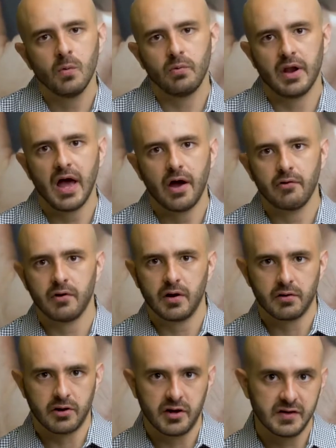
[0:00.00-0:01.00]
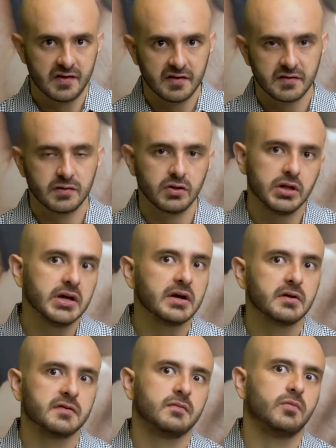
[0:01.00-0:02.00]
with how our additional
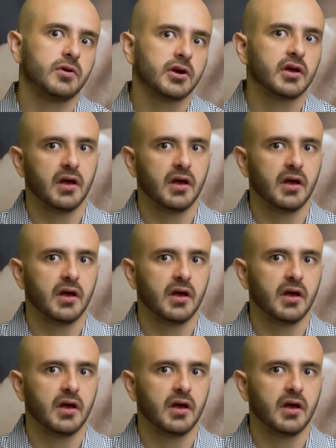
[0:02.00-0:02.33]
links work